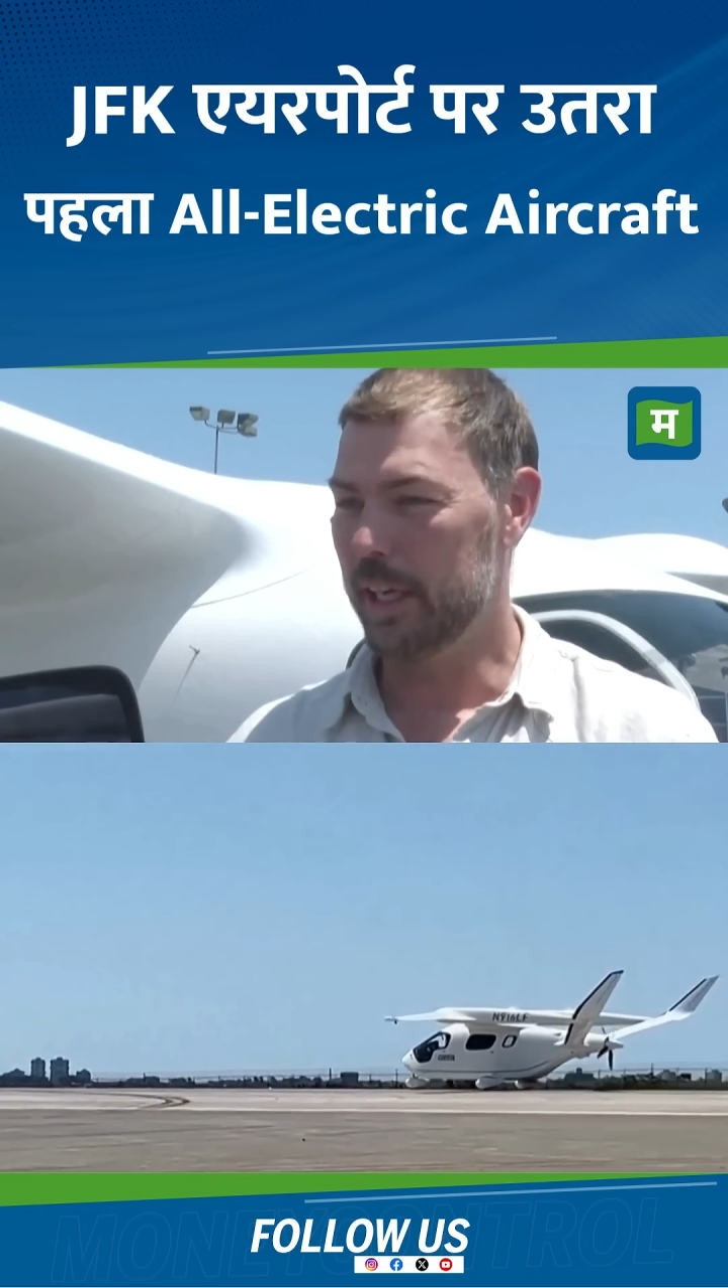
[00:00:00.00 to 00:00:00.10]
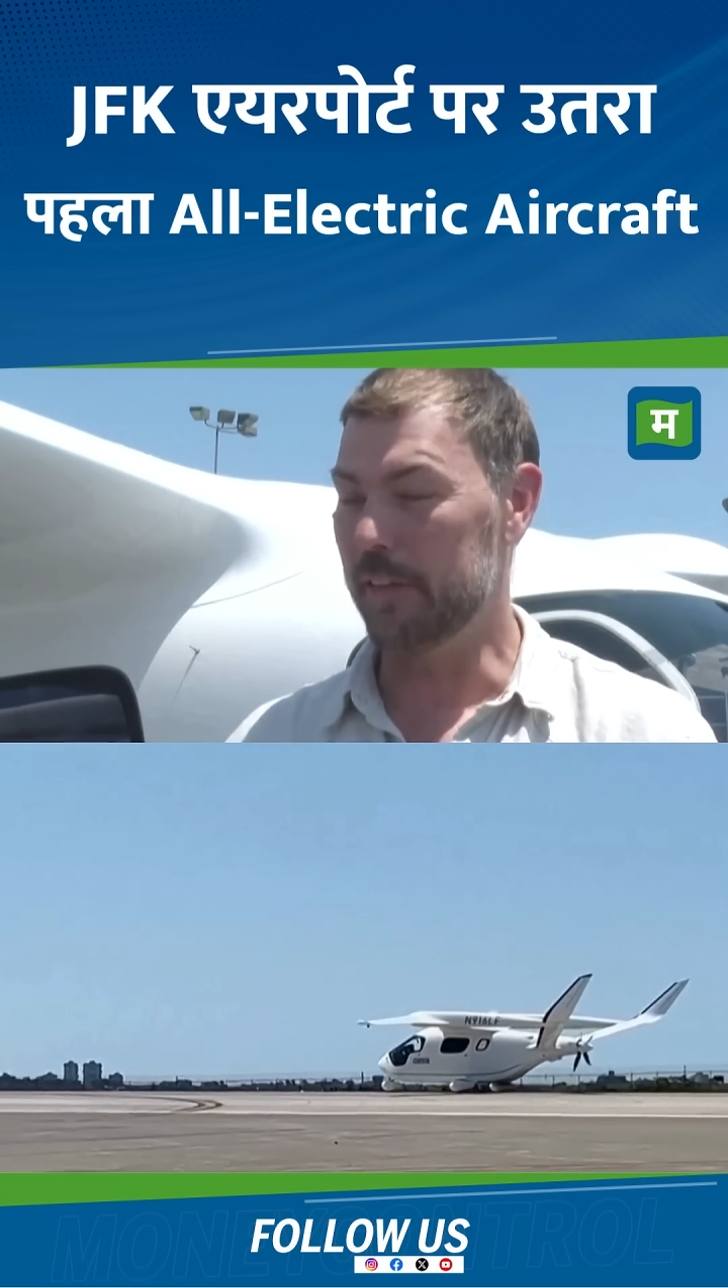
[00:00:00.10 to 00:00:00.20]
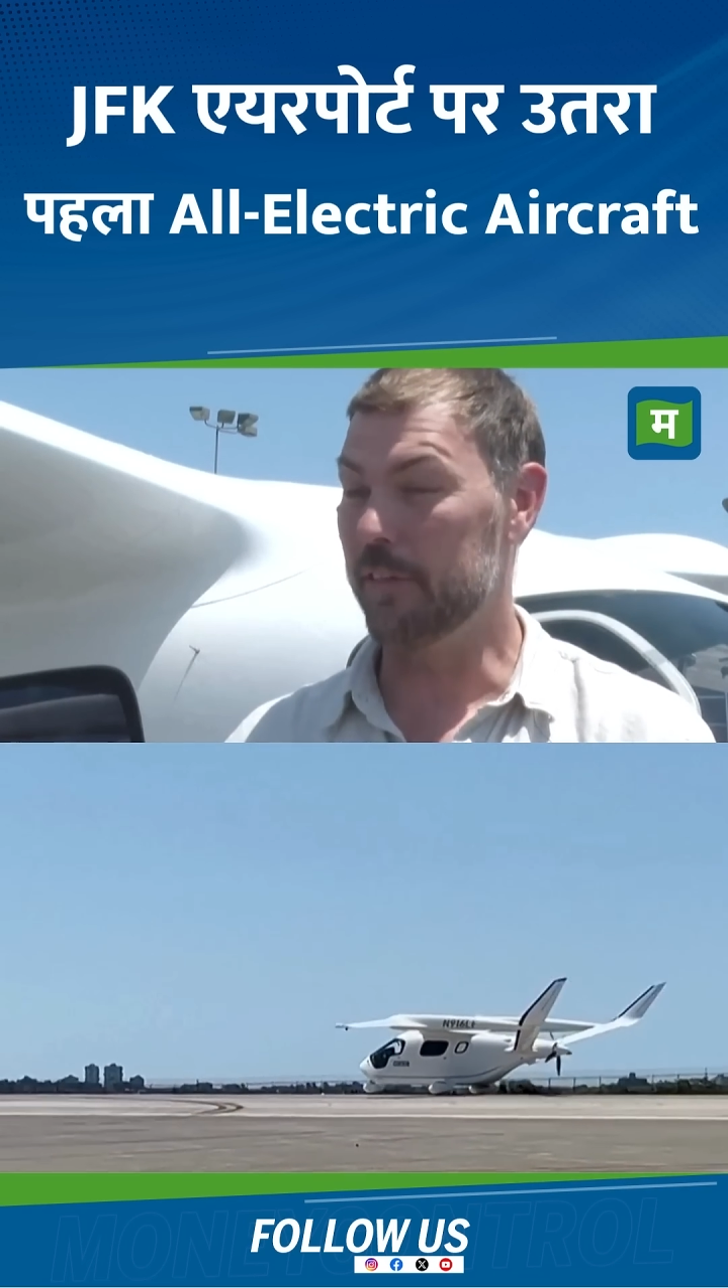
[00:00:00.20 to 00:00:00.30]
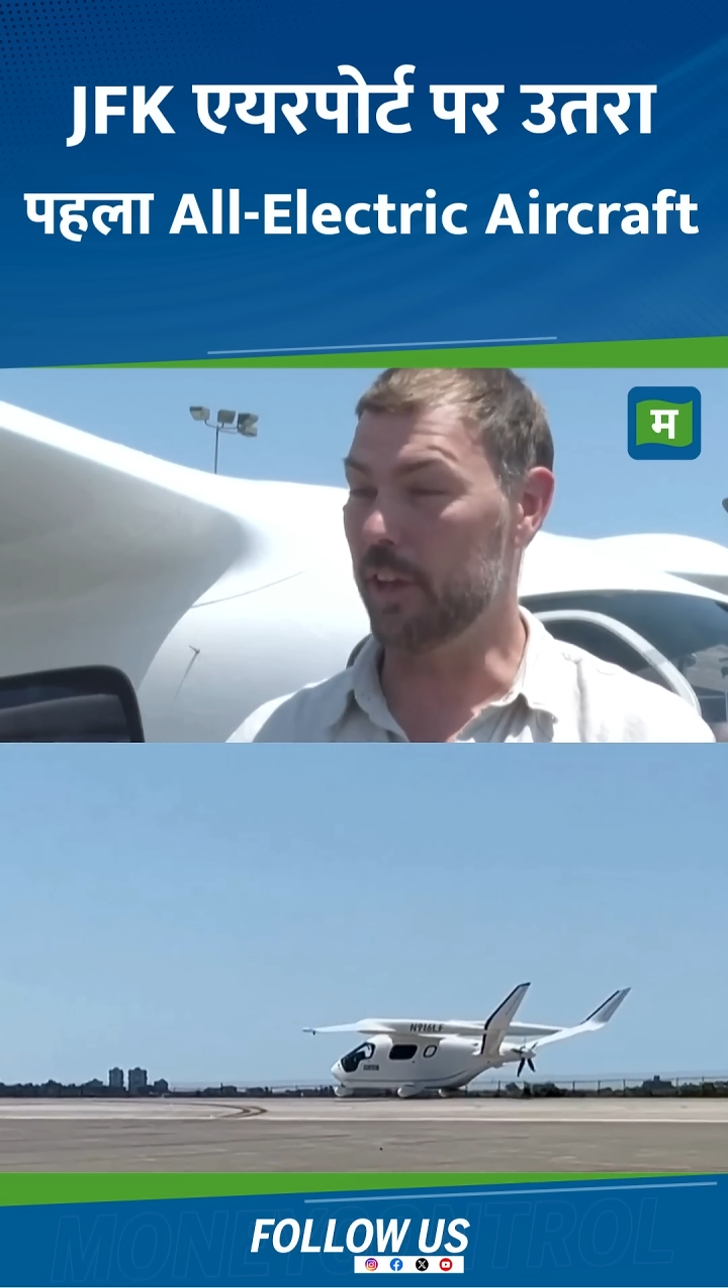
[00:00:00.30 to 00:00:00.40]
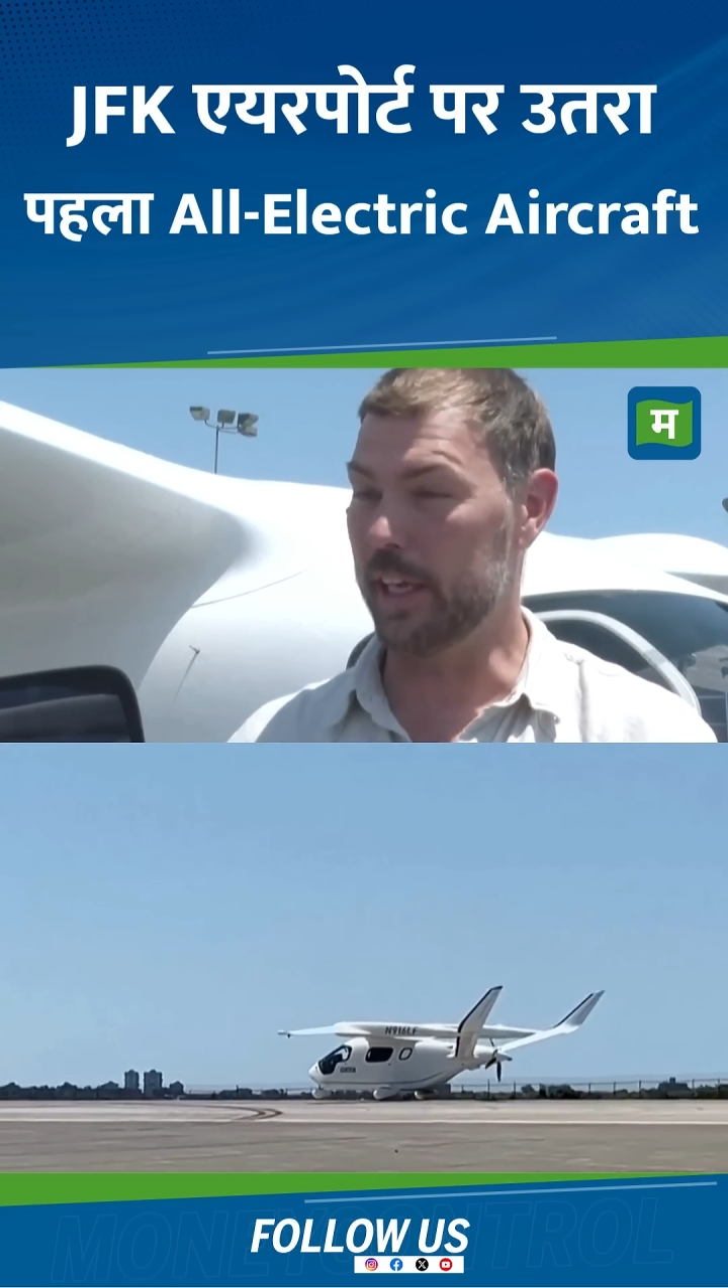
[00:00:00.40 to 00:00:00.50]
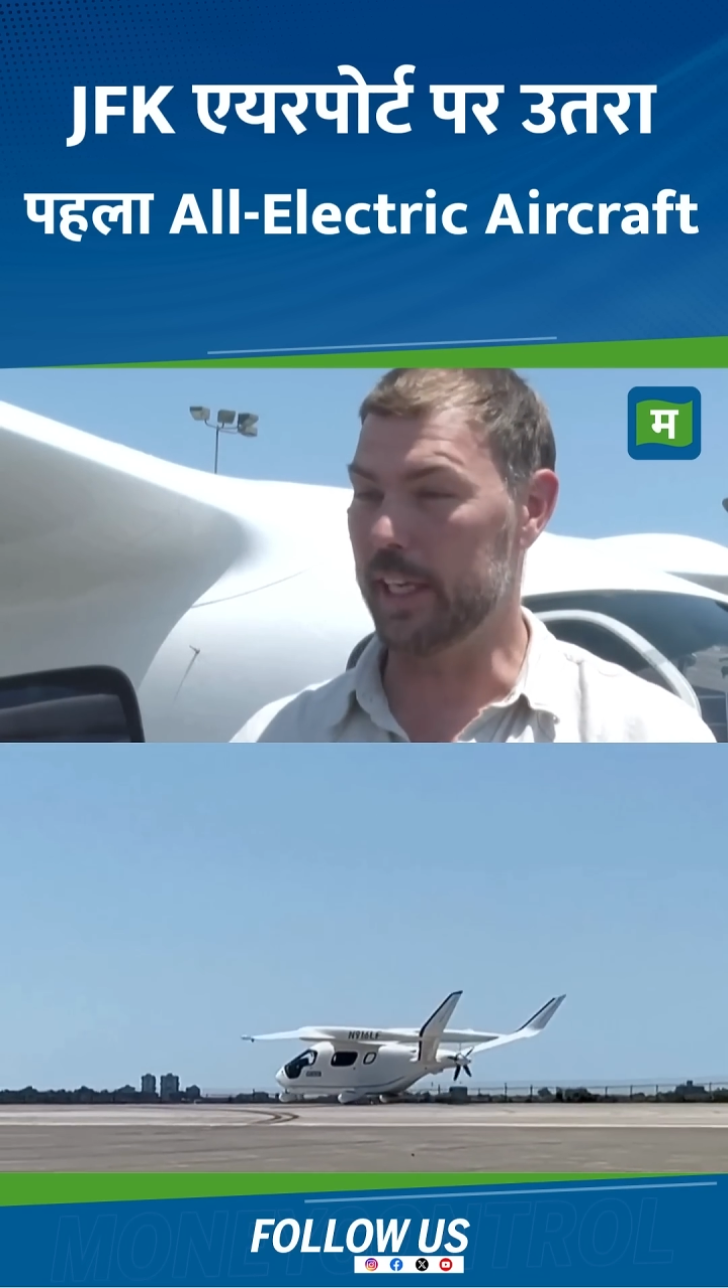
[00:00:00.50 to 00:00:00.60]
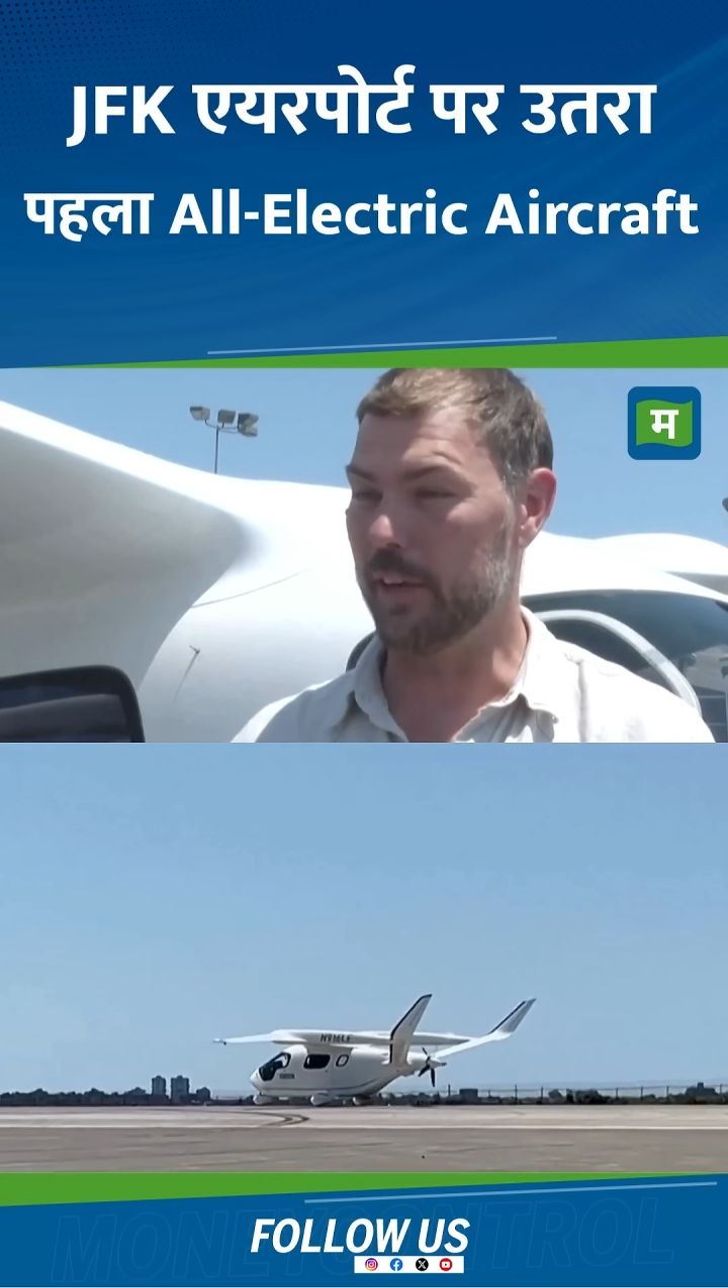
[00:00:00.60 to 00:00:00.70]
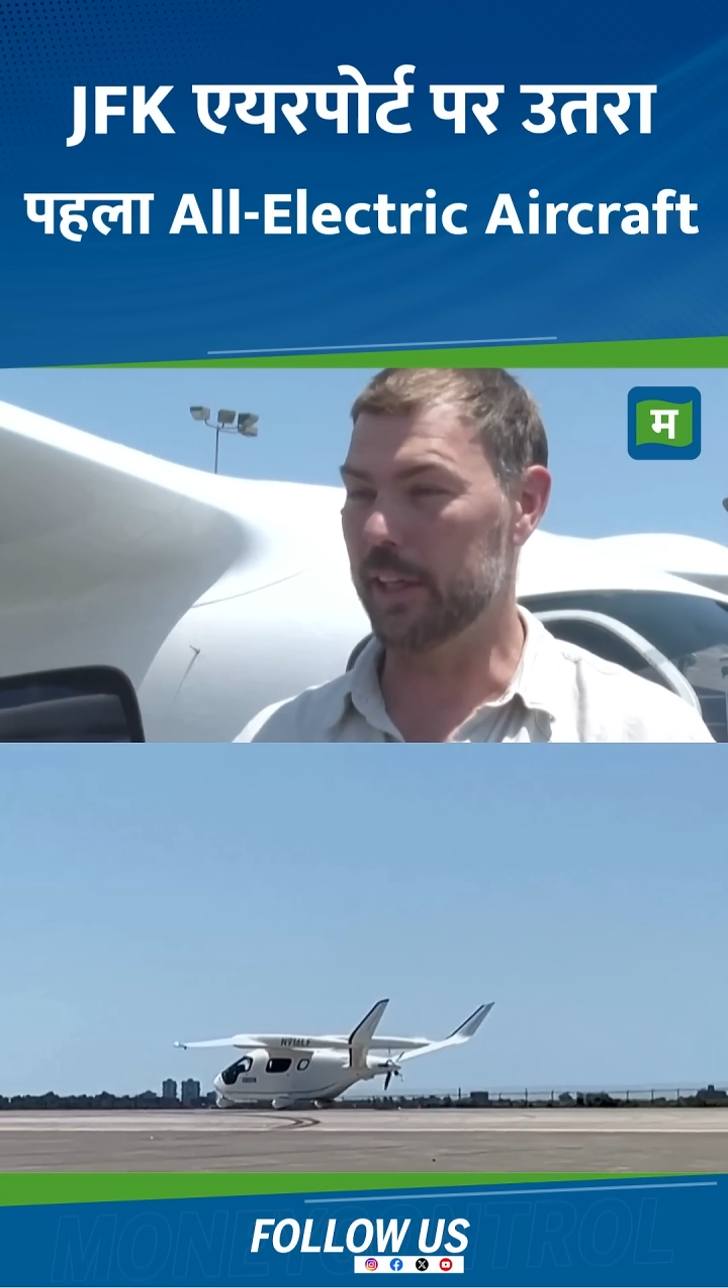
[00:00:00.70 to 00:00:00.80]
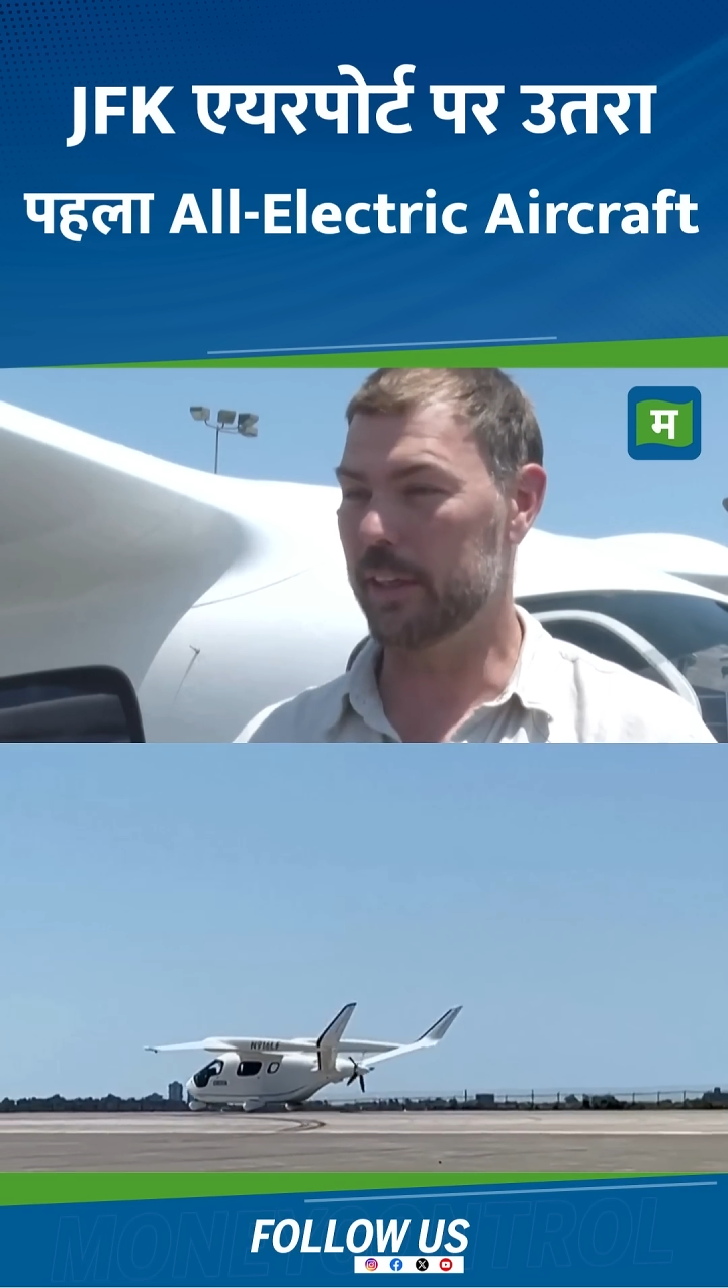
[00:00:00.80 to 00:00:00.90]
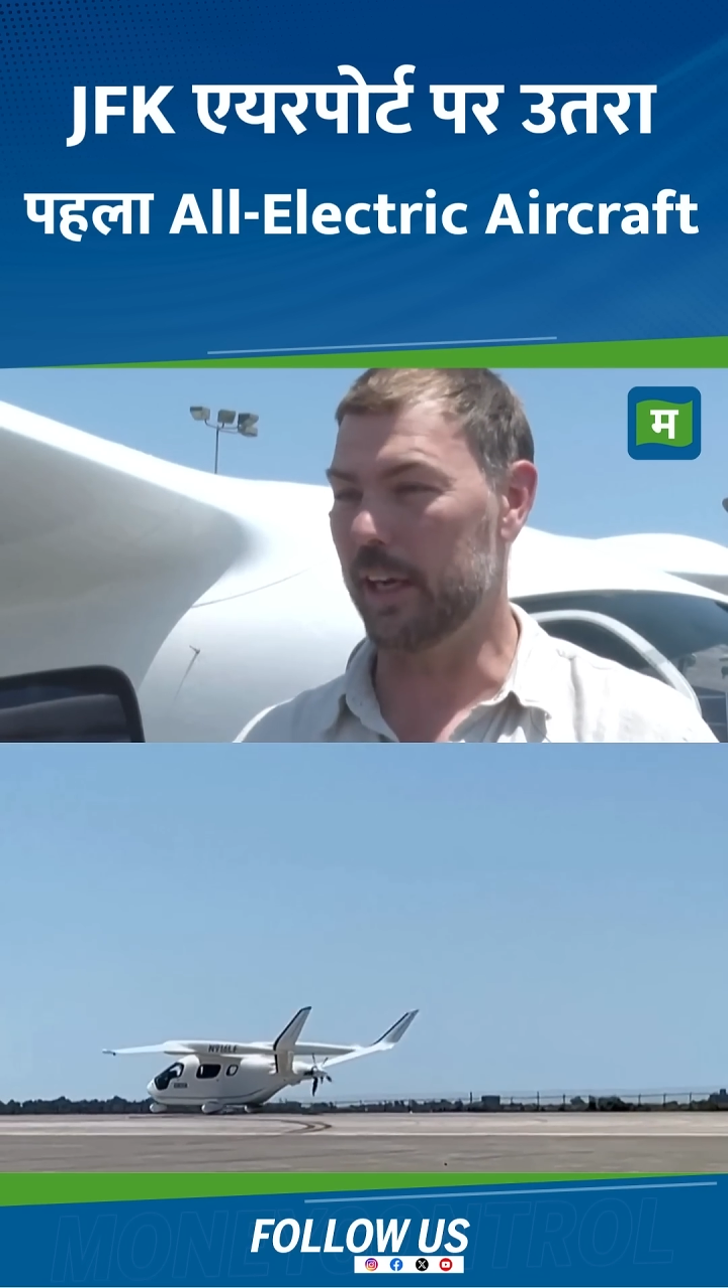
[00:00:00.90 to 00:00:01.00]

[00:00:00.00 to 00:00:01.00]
and flying out here